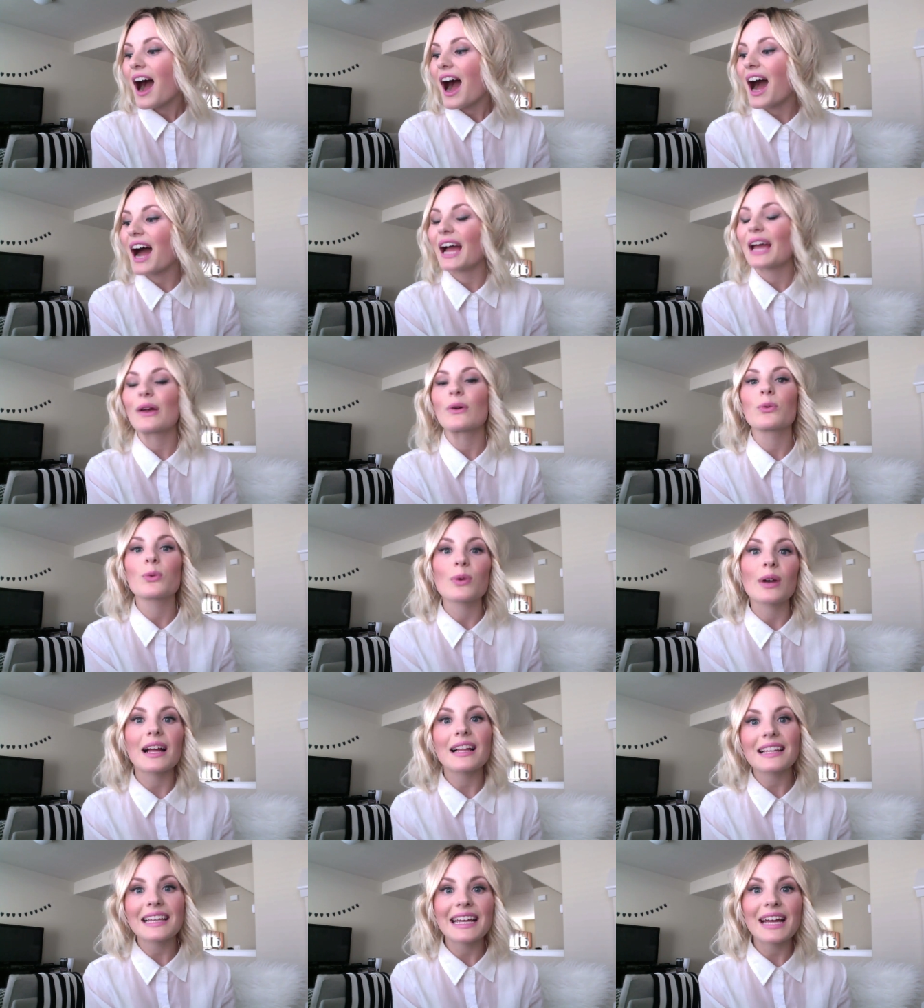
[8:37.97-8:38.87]
I
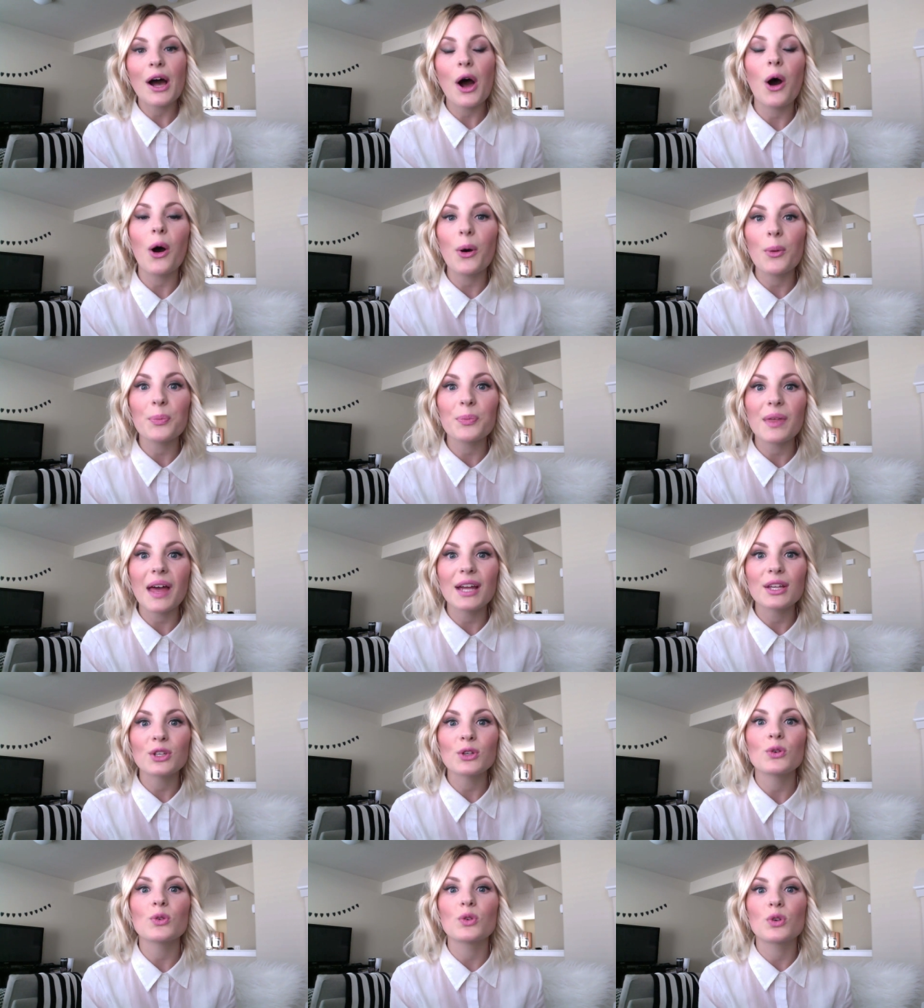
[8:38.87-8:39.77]
really hope that
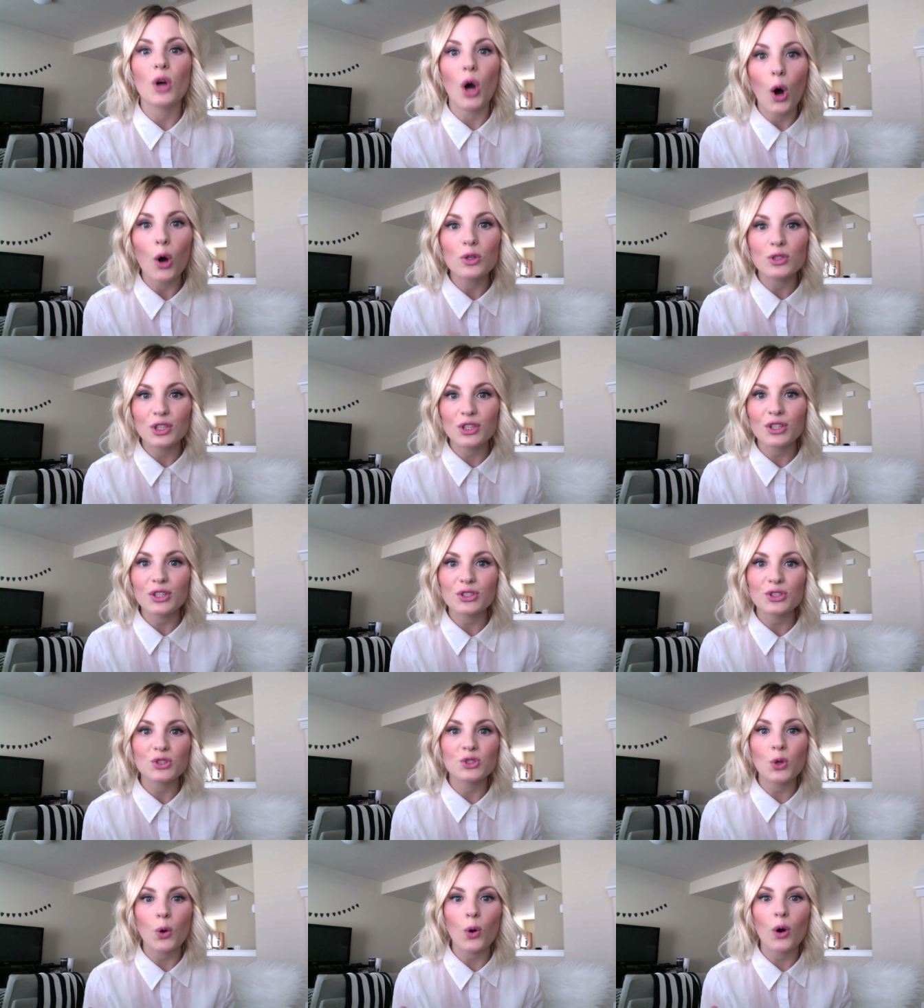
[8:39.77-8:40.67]
you go to the
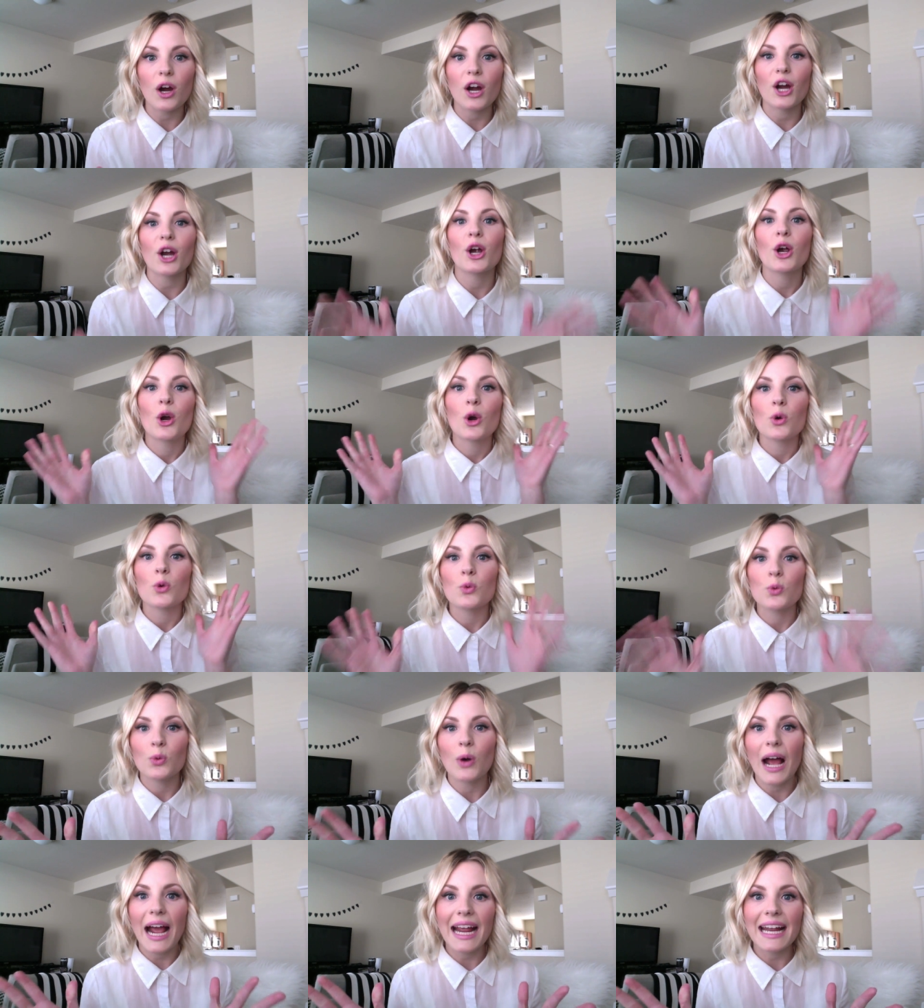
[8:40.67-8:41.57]
store
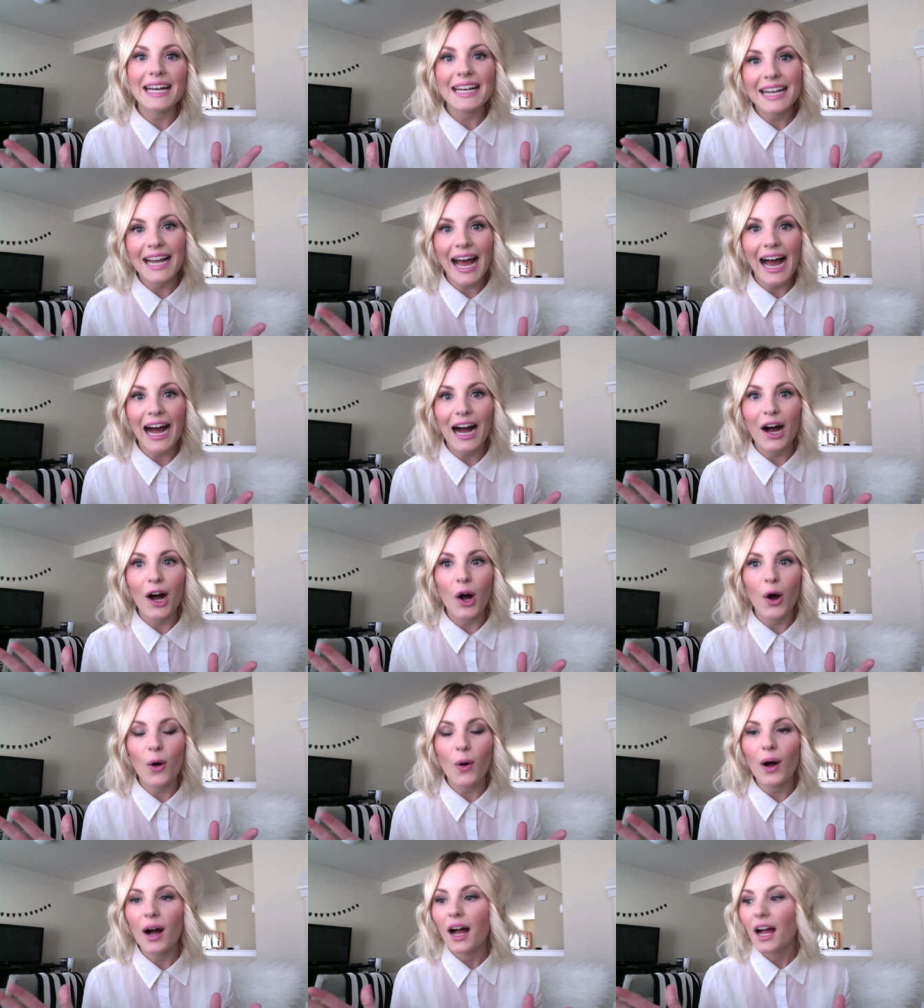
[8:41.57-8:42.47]
right
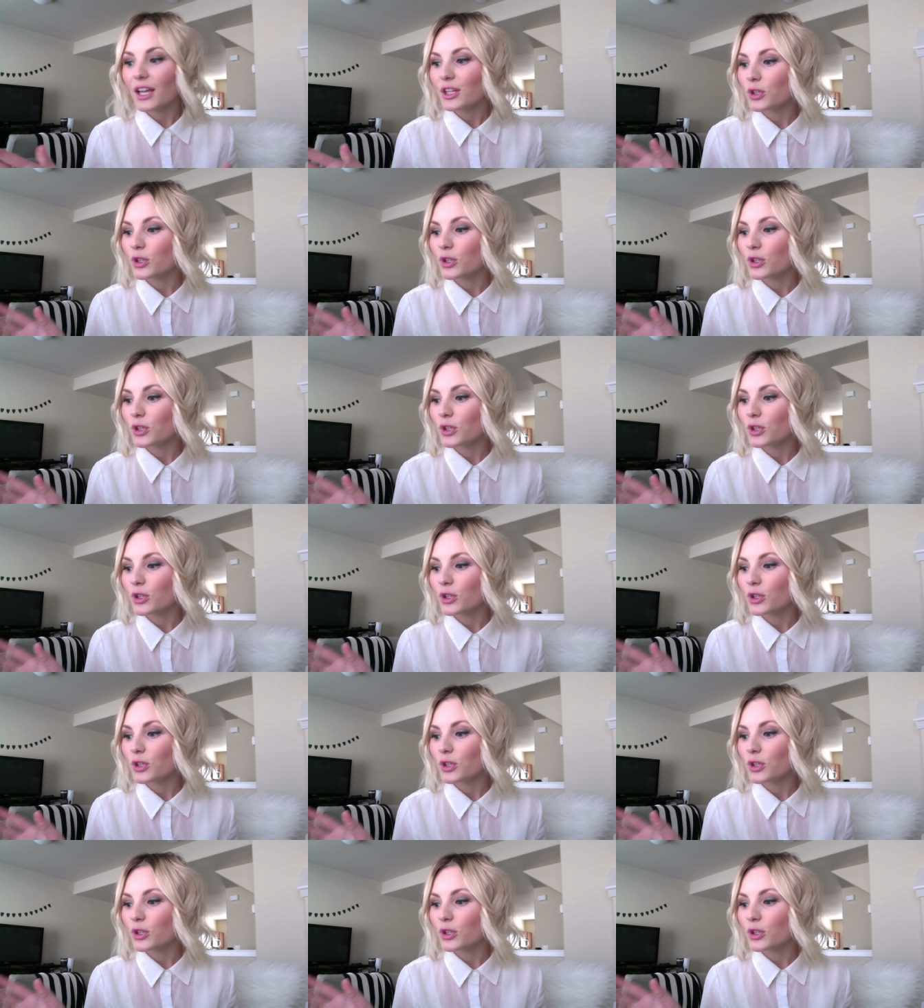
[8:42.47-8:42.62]
now.